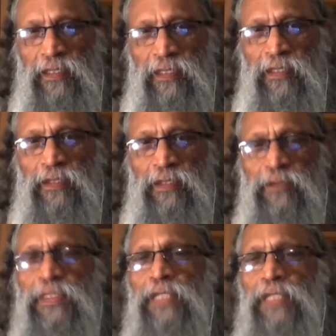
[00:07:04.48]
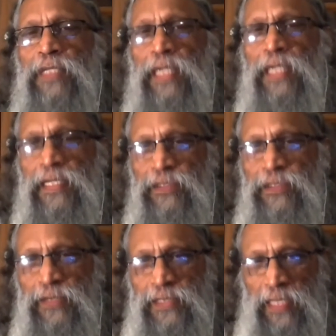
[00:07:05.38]
You try to relax
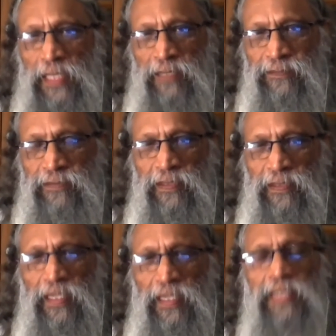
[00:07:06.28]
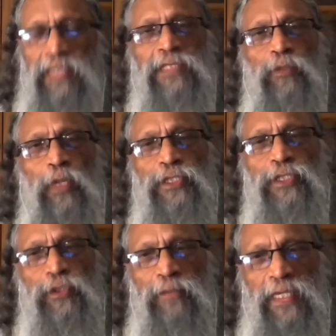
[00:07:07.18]
yourself and just watch your mind.